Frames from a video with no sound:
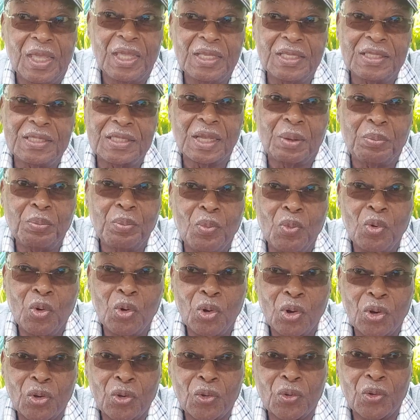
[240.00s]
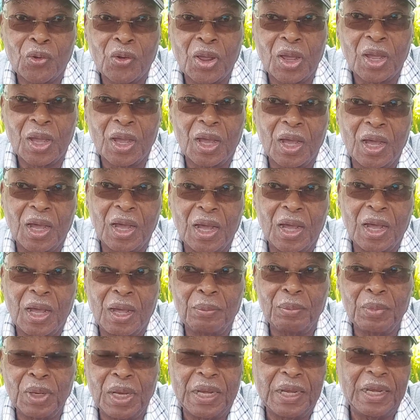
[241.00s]
is a more
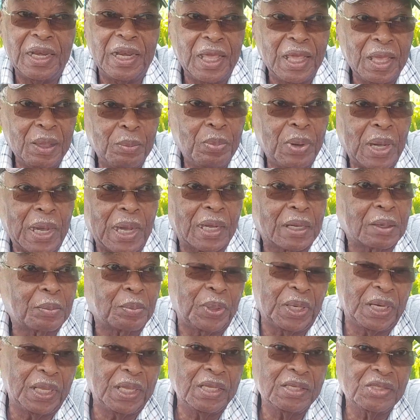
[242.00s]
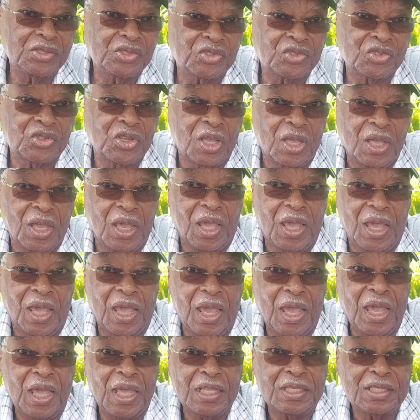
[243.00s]
laid-back place.
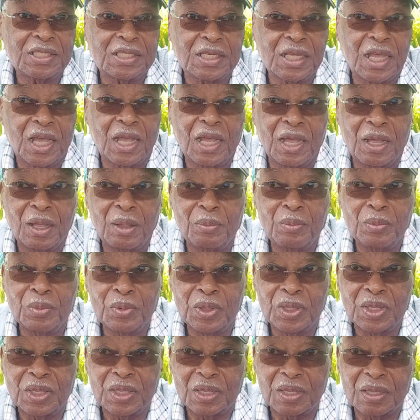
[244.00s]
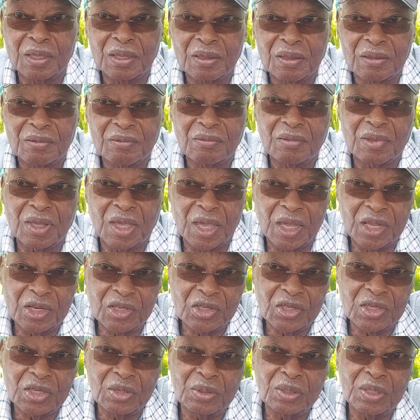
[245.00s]
It's
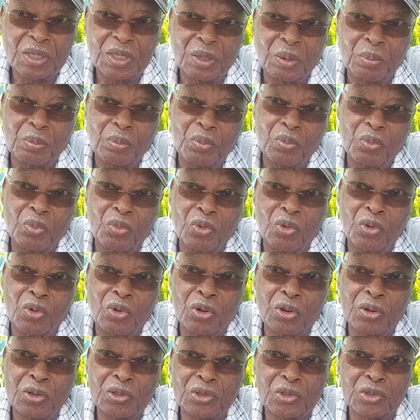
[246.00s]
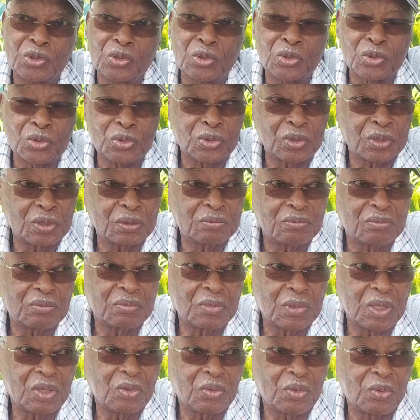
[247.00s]
catered more to,
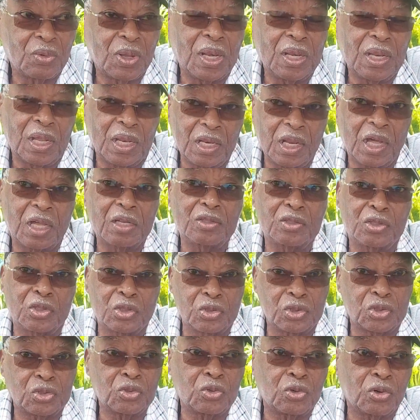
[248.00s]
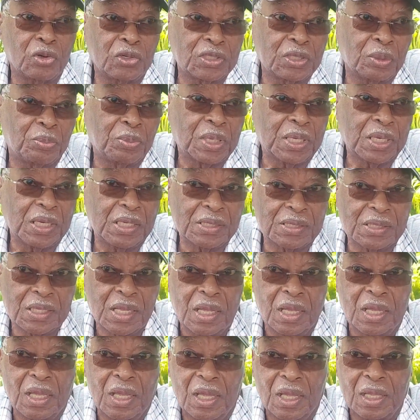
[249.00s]
a lot to tourism, because
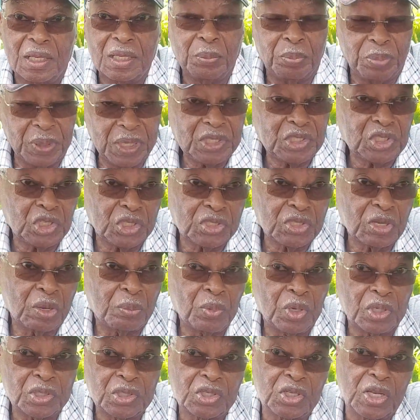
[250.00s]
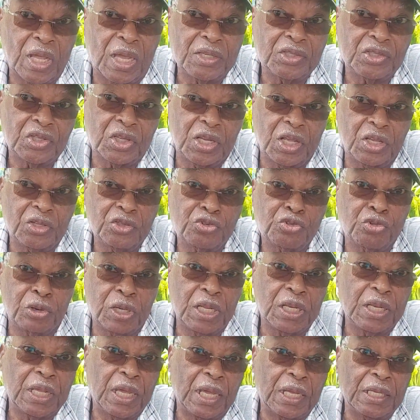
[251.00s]
the beaches are much nicer than
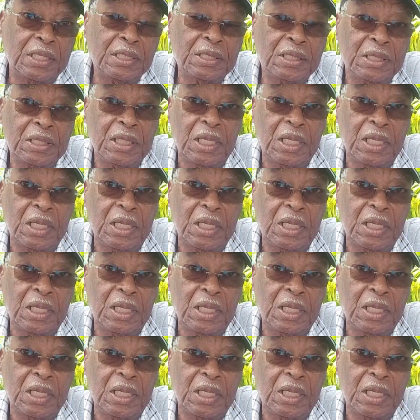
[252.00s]
Trinidad.